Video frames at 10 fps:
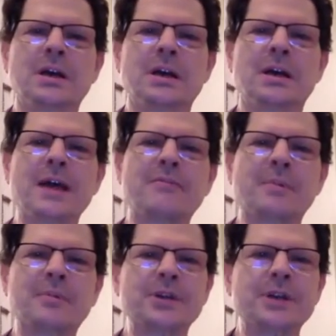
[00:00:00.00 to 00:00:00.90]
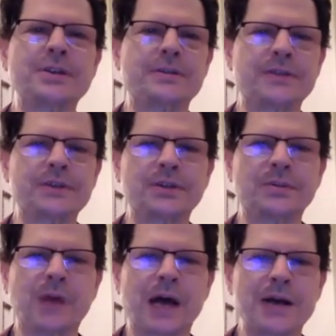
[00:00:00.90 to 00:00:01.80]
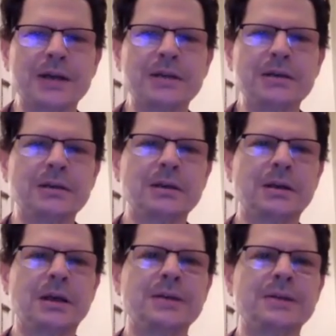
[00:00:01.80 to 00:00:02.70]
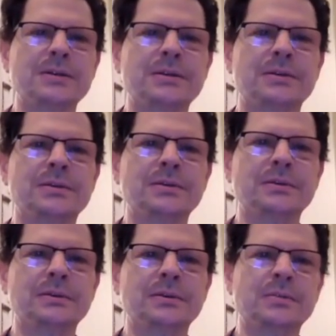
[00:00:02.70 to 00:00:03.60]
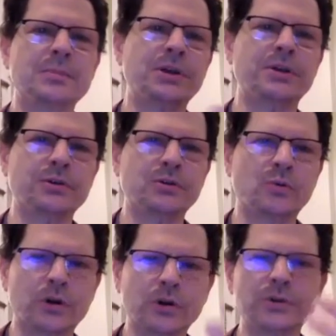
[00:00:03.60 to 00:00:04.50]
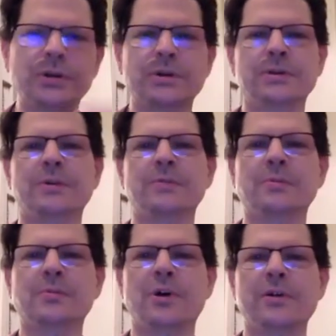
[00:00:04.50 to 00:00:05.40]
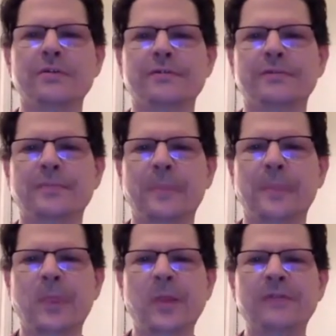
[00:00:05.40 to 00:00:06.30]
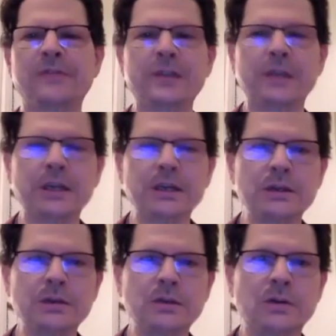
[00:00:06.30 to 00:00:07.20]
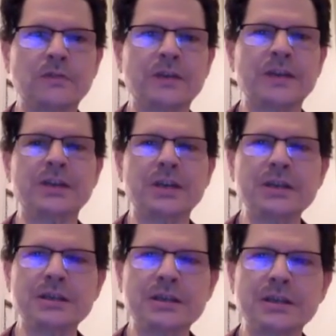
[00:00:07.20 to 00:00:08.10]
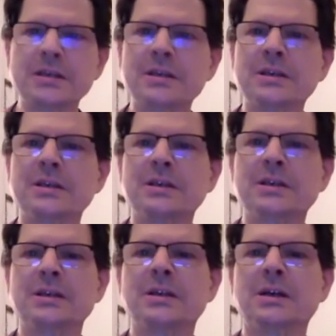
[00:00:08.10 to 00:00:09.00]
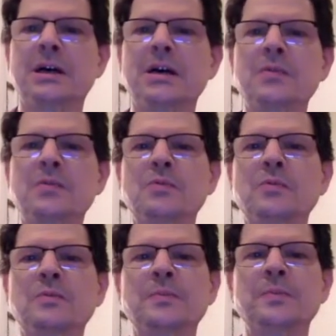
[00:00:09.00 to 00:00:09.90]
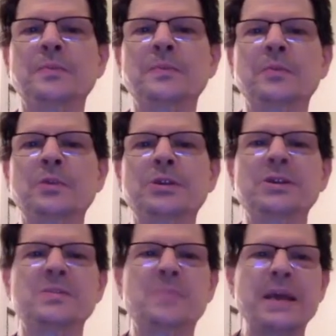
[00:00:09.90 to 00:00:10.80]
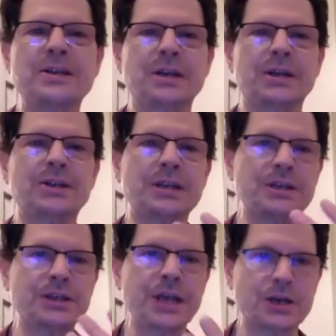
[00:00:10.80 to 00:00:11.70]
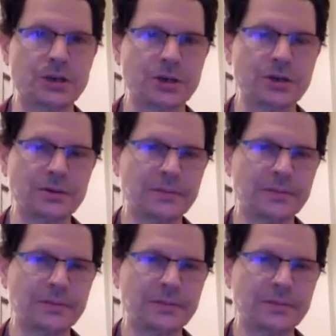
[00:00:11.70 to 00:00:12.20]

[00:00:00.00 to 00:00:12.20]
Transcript: And that represents the physical body and the material world that we're part of. Feeling or vedana, uh, which is basic sensation,